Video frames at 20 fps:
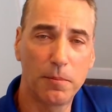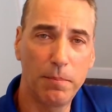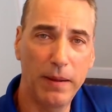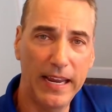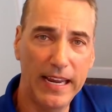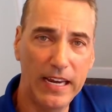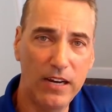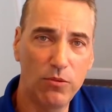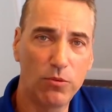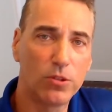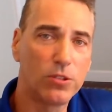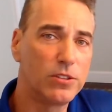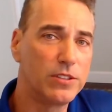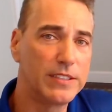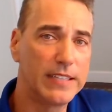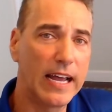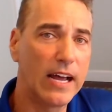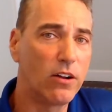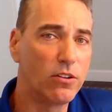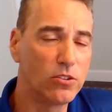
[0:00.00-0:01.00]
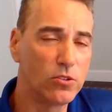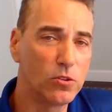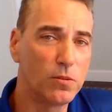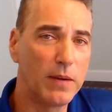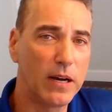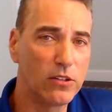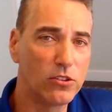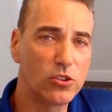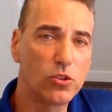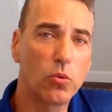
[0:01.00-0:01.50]
payroll down to
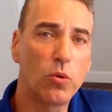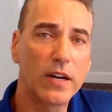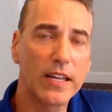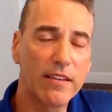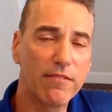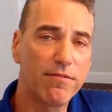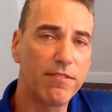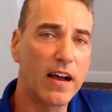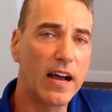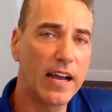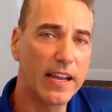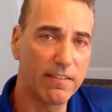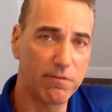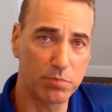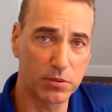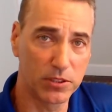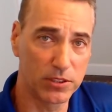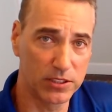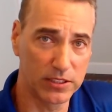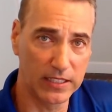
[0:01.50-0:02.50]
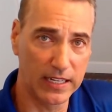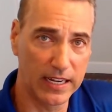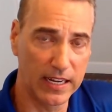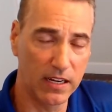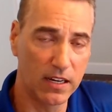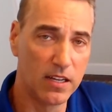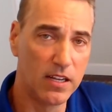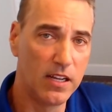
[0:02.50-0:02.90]
about 25%.